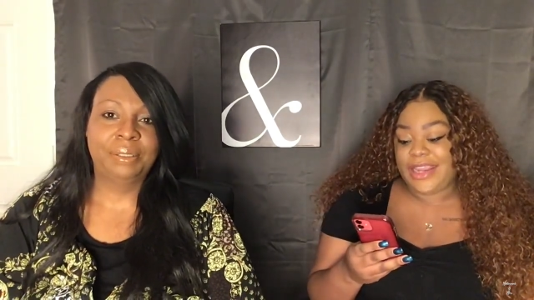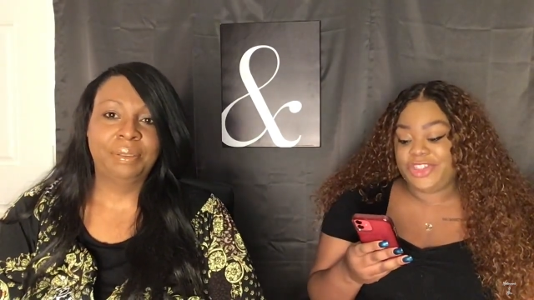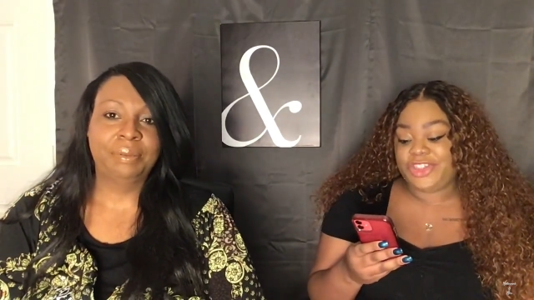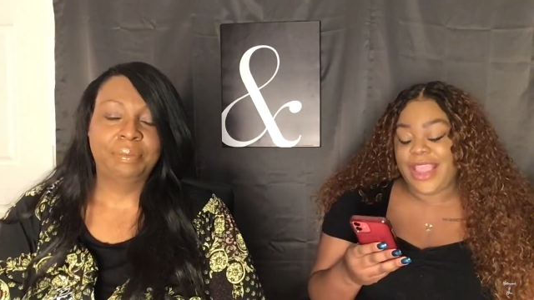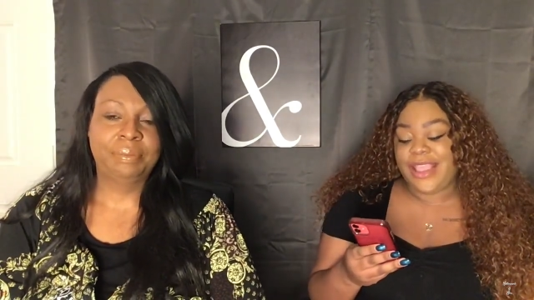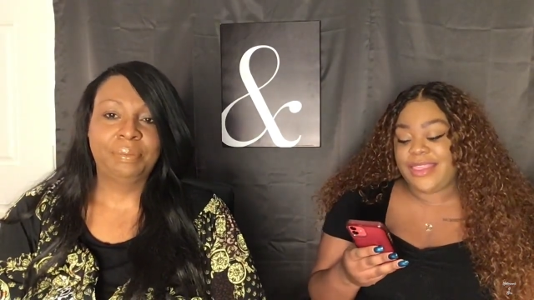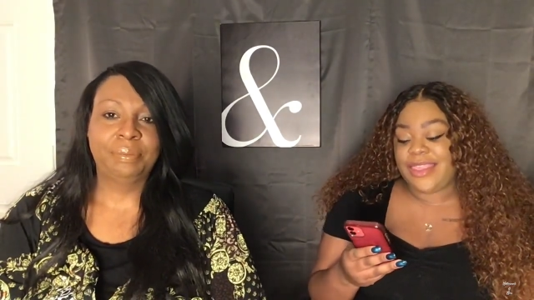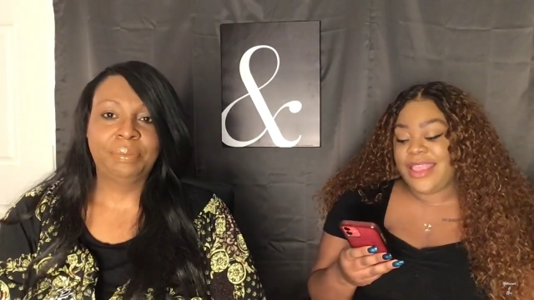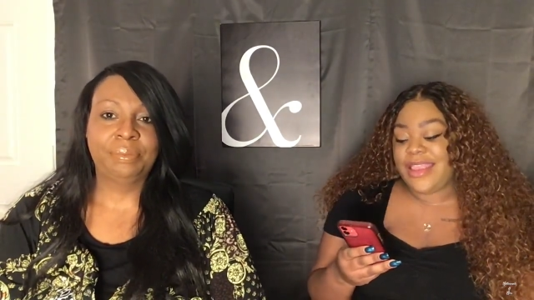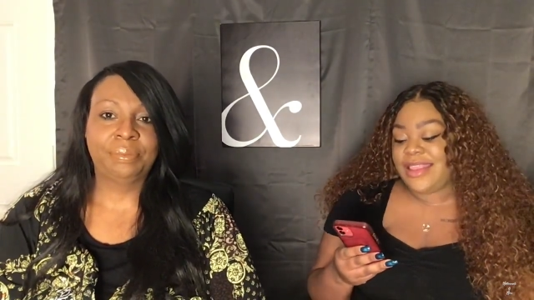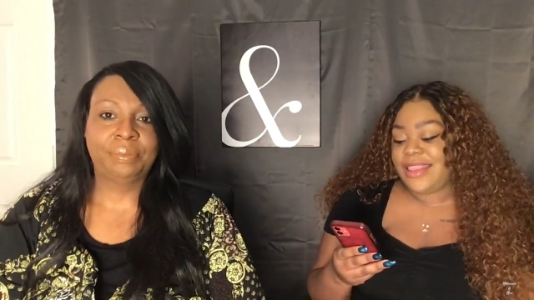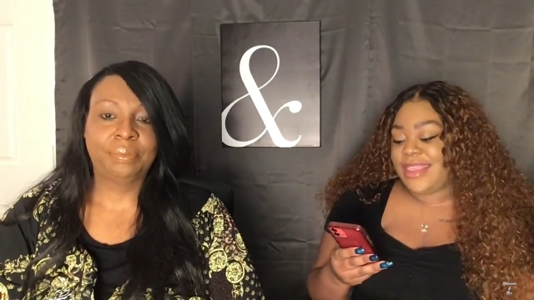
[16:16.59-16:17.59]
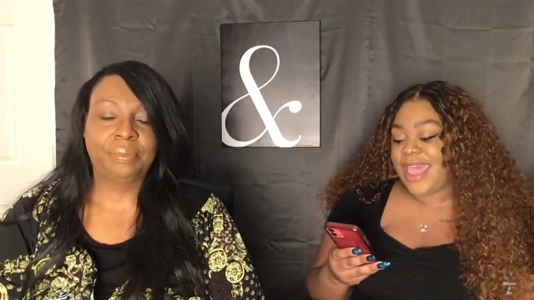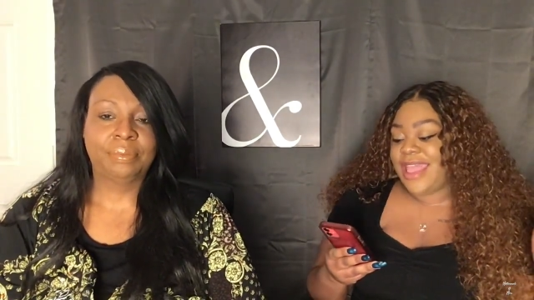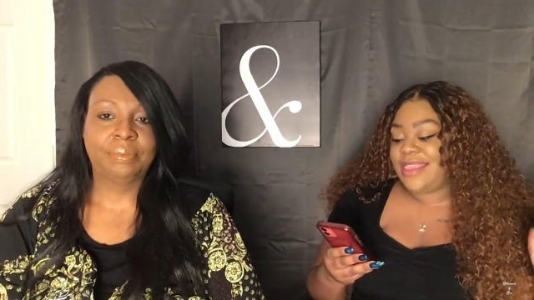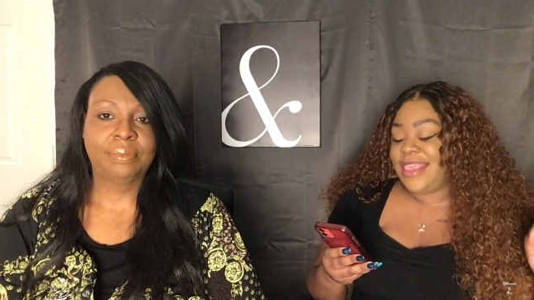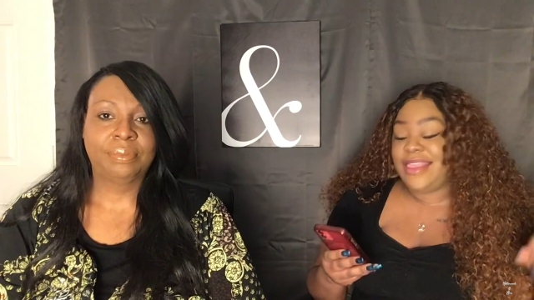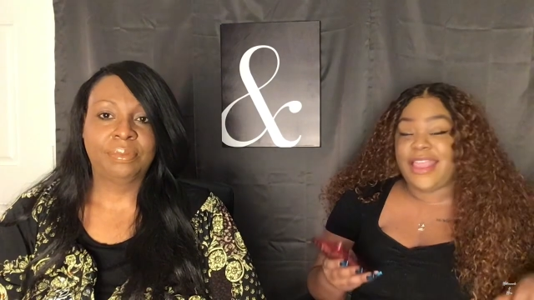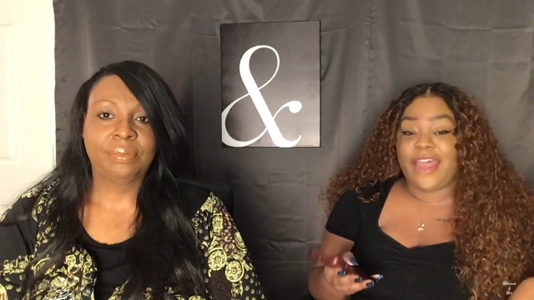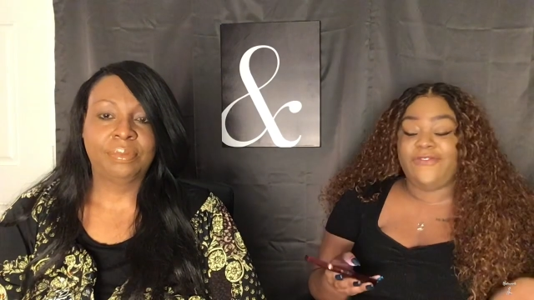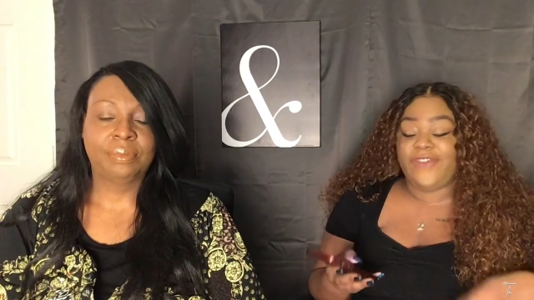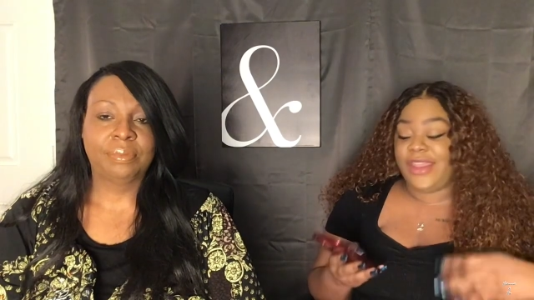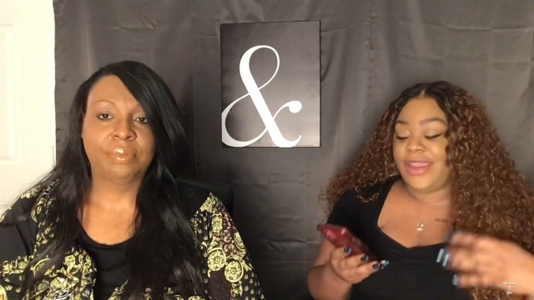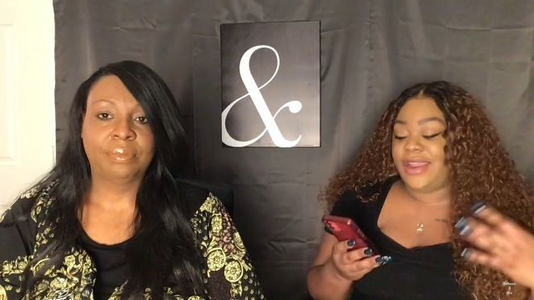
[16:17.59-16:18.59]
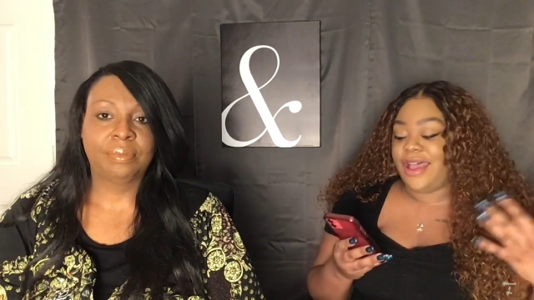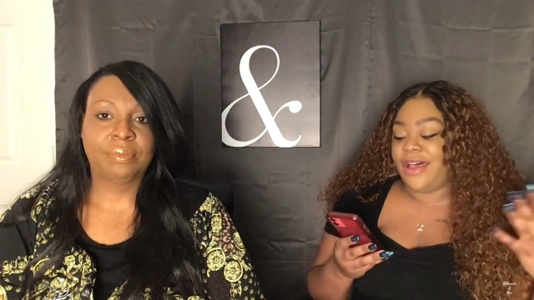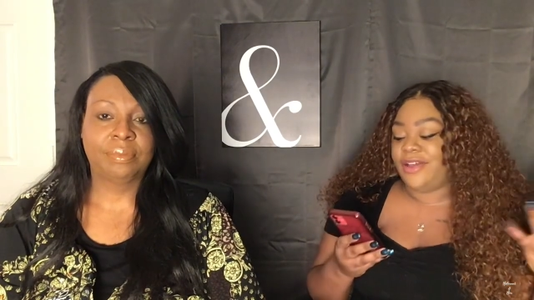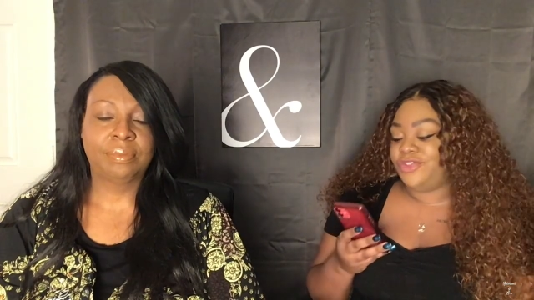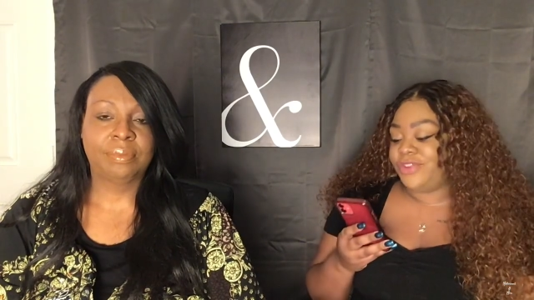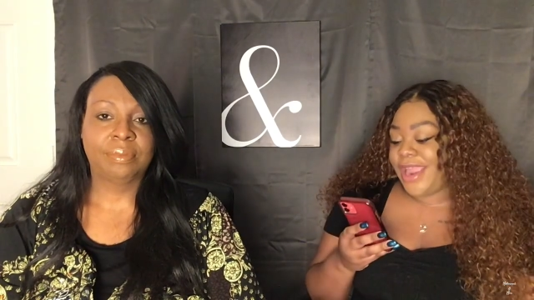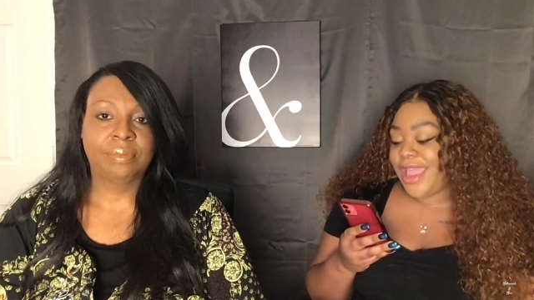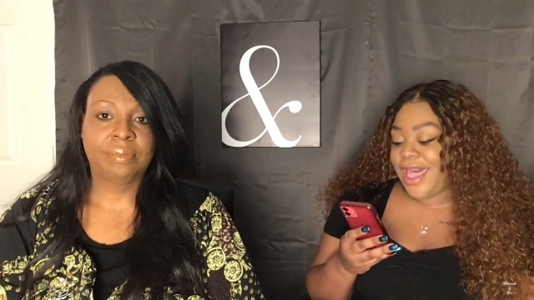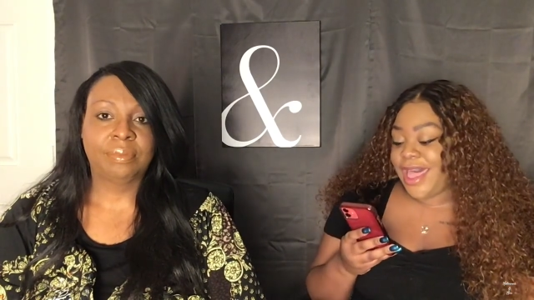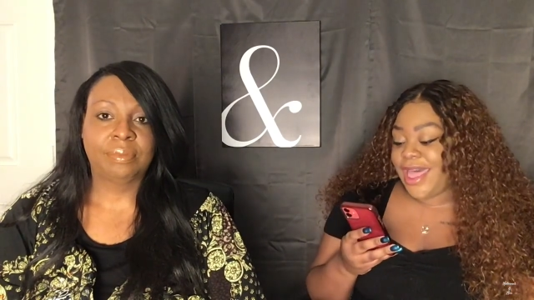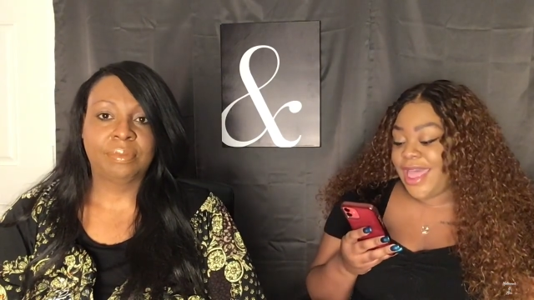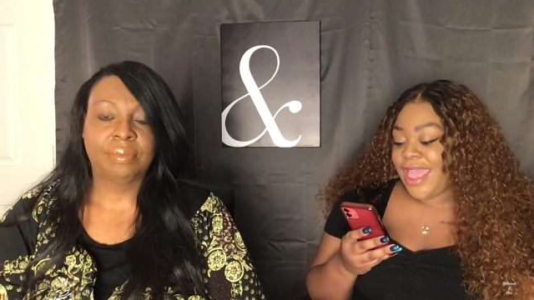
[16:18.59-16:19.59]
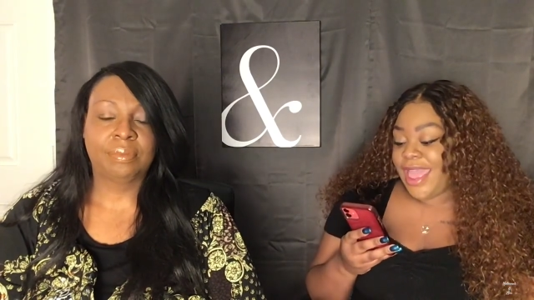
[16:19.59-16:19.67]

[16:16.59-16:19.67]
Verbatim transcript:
Speaker 1: Jason says he's not feeling Andrea.